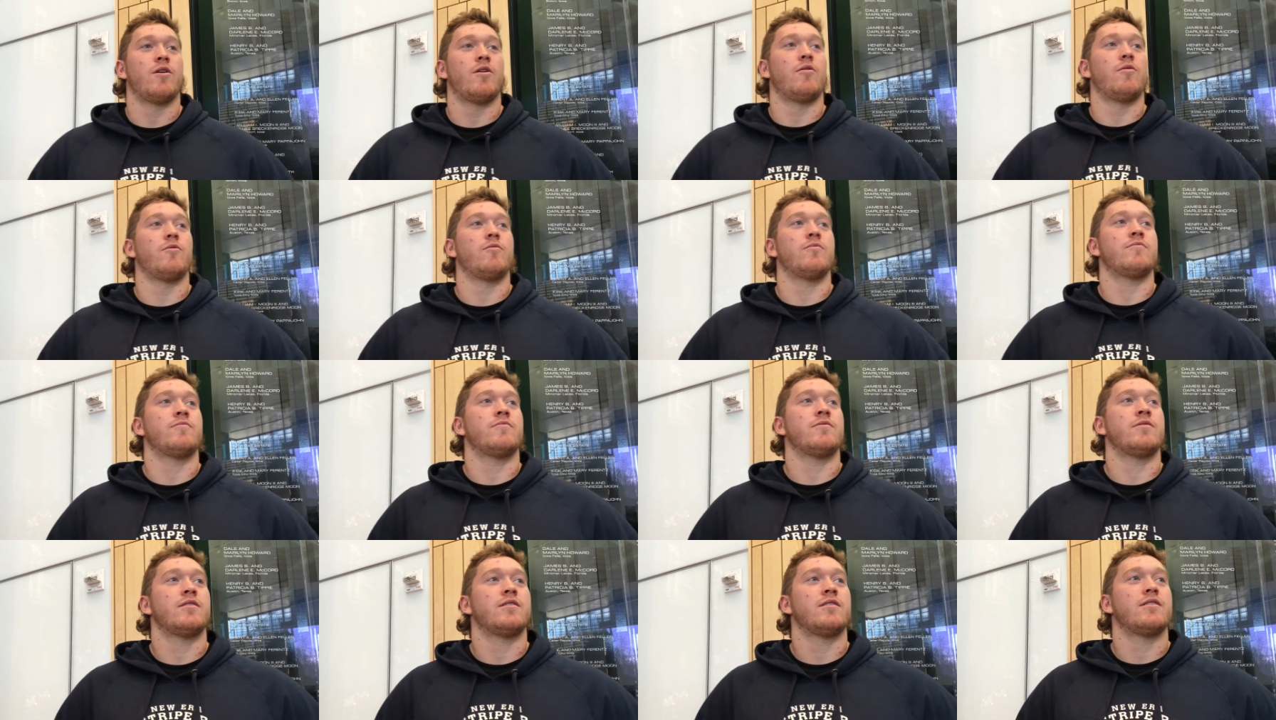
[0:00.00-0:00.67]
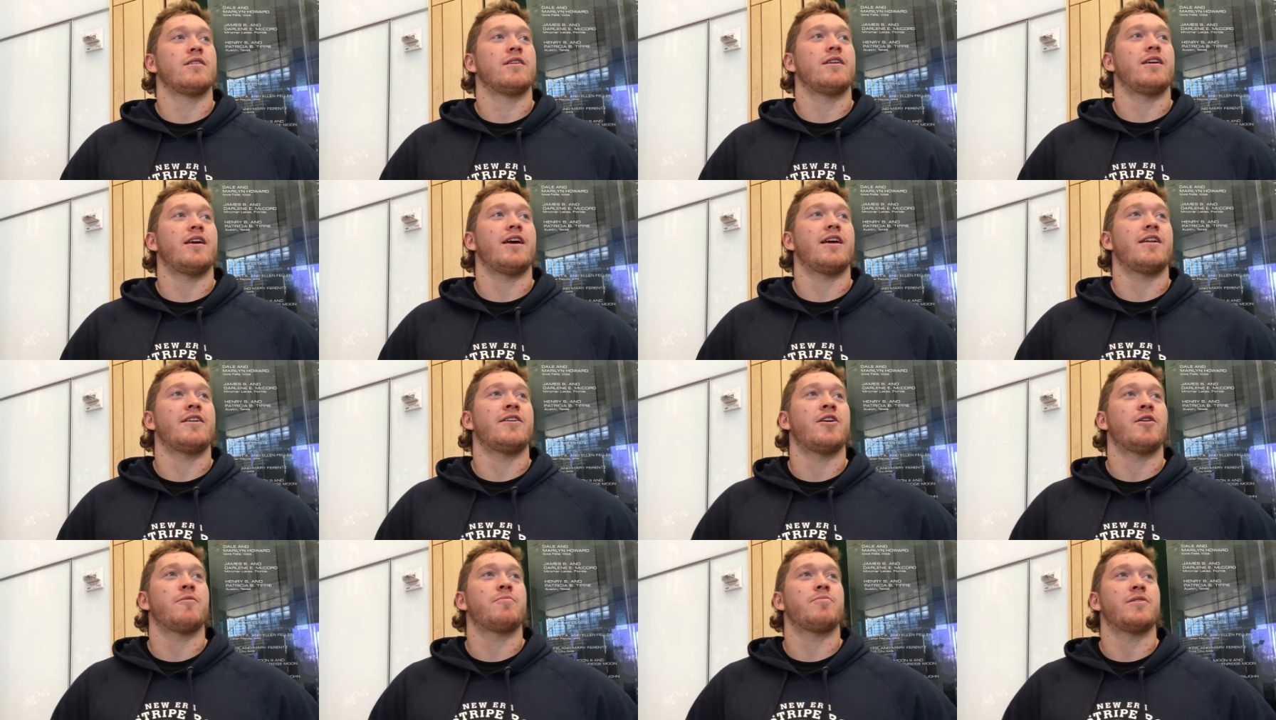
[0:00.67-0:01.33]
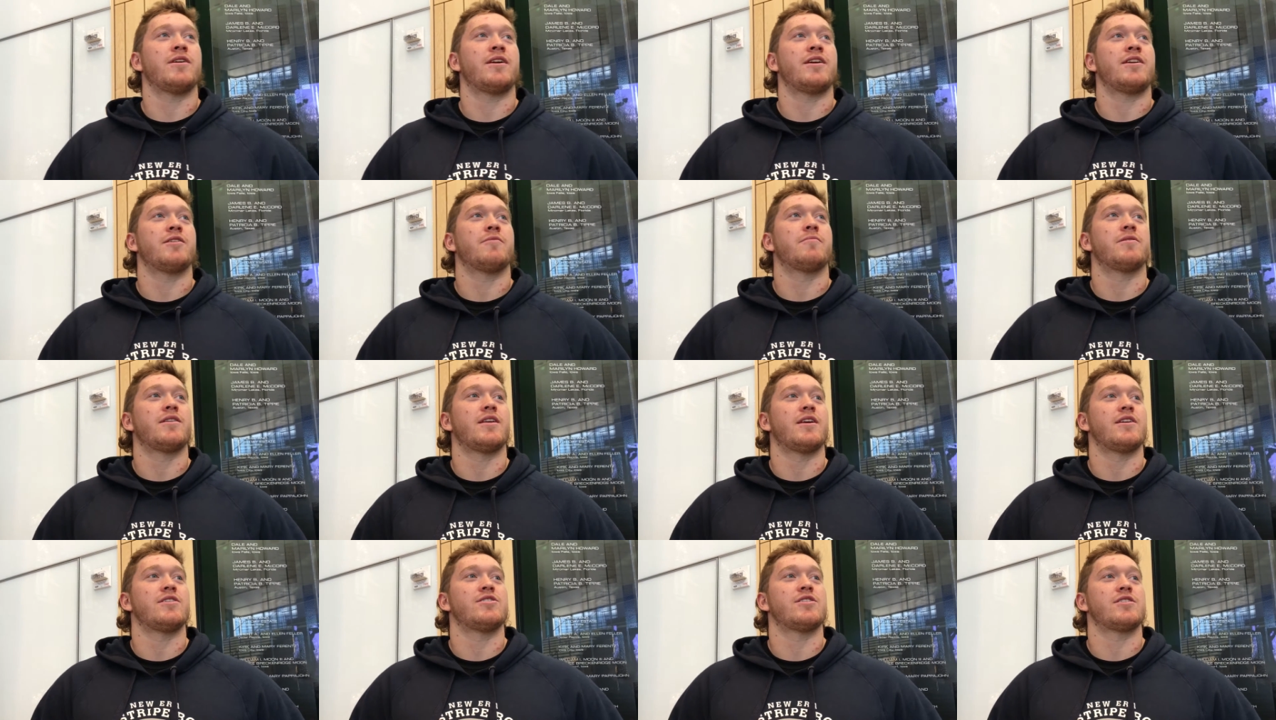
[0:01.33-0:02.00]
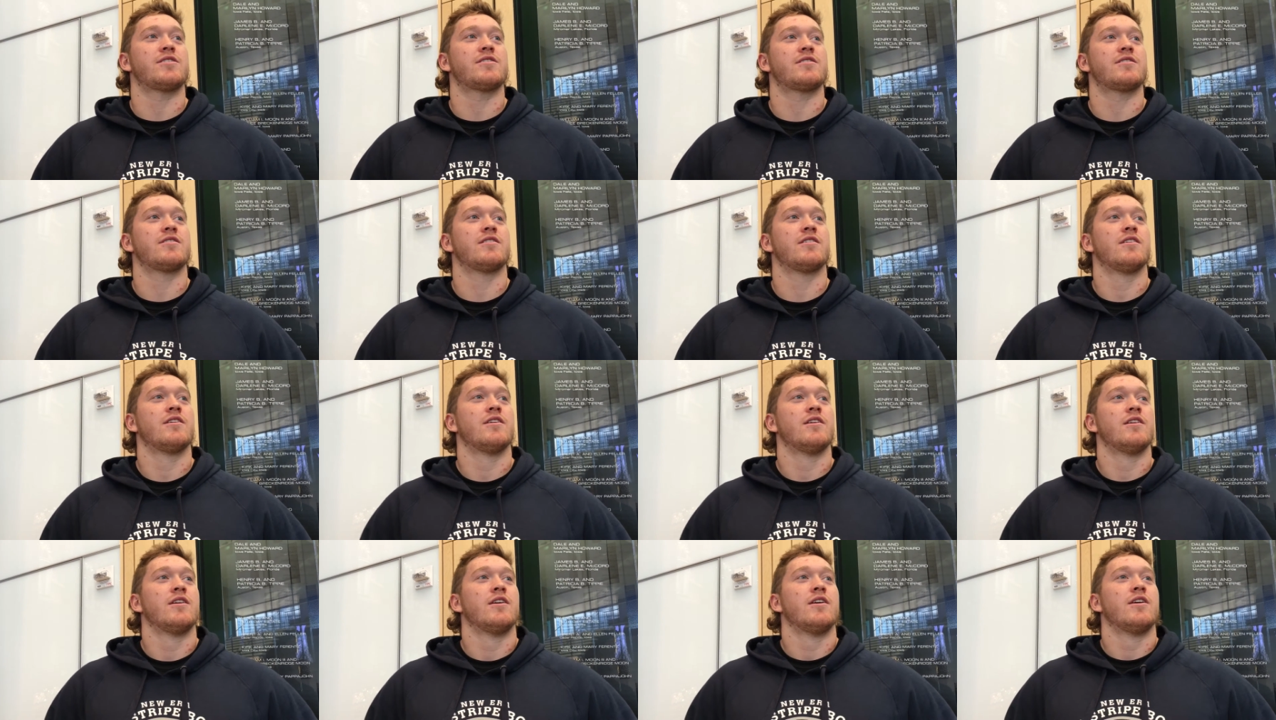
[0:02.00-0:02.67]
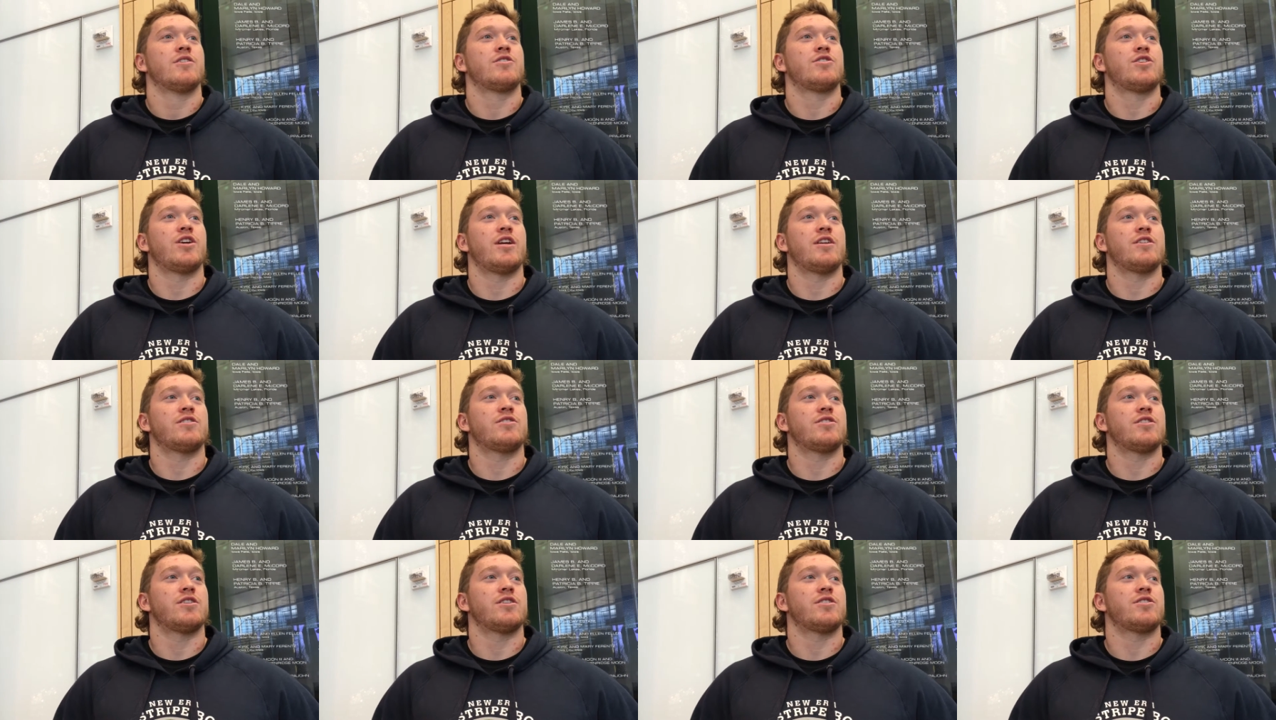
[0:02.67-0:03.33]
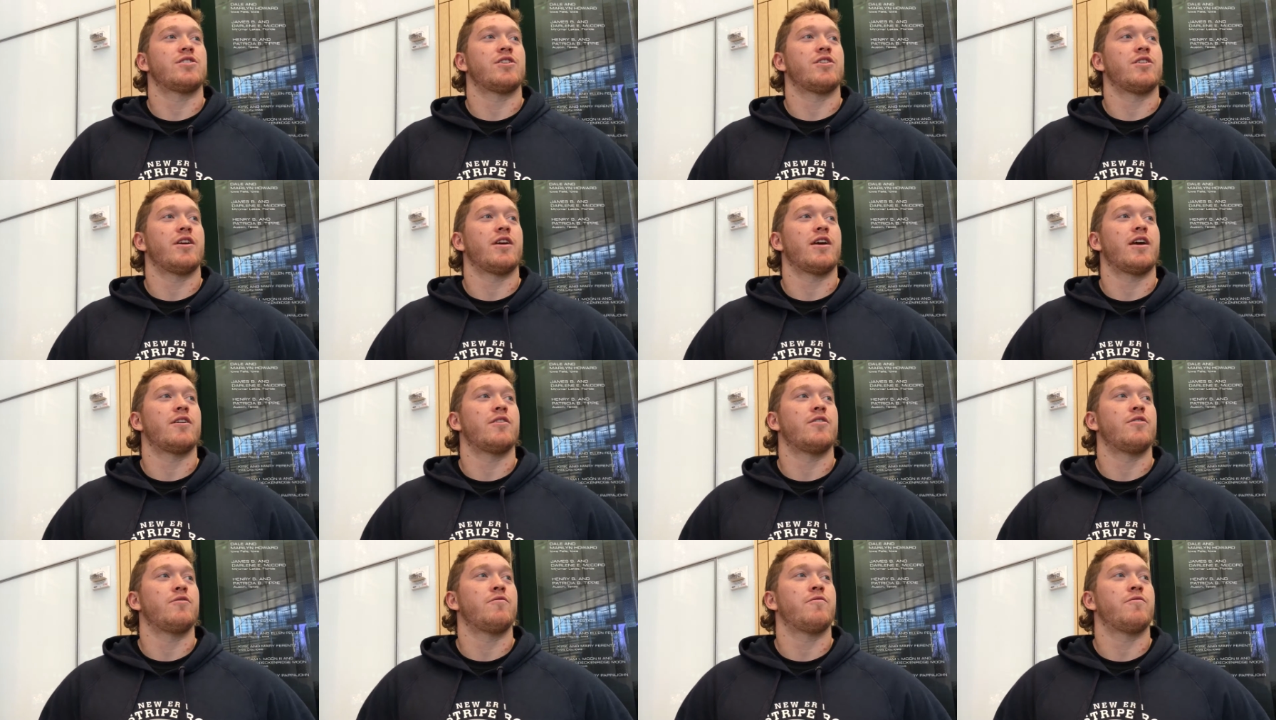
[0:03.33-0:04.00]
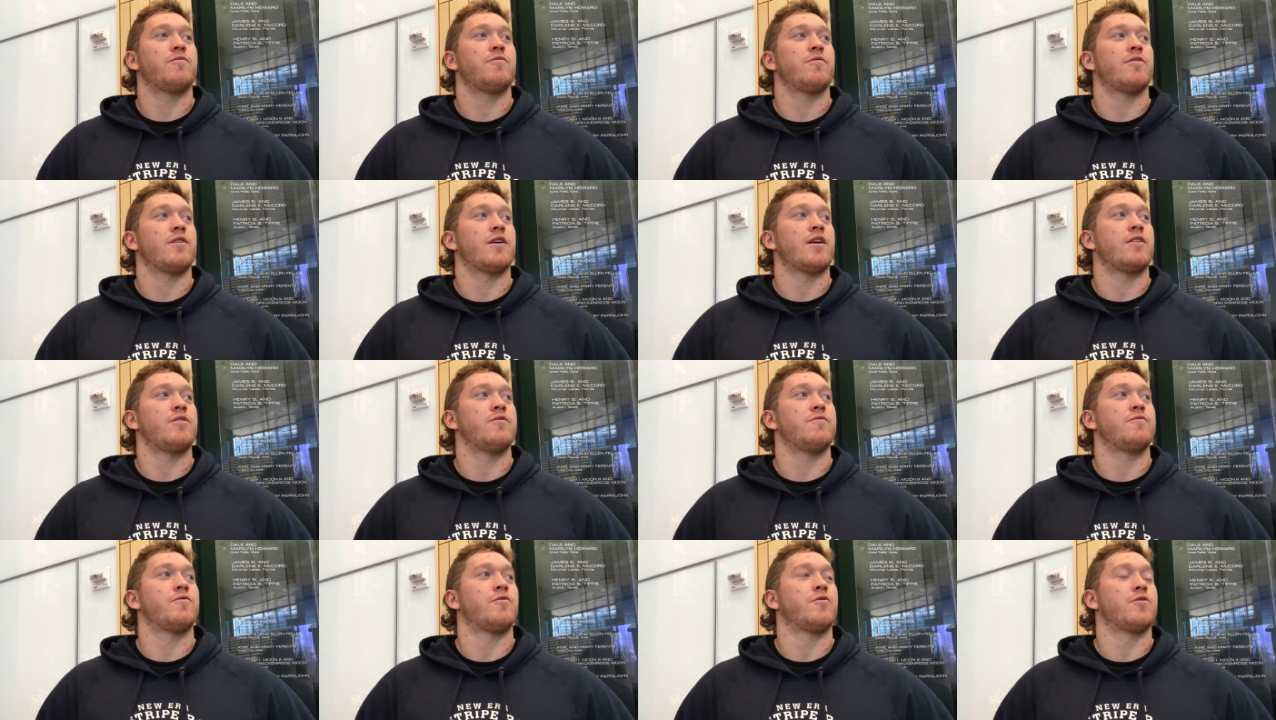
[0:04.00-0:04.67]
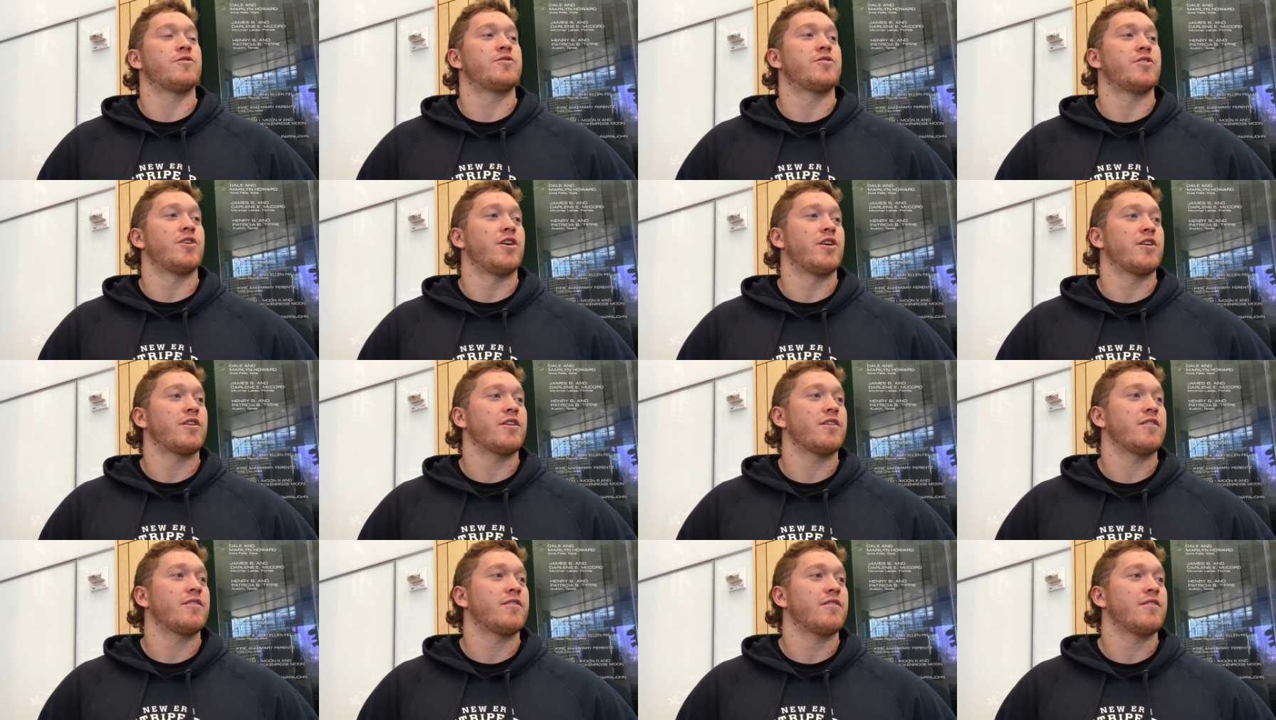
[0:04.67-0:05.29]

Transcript: Well, he had an Uplander, but they just changed this year. They got a new Ford truck.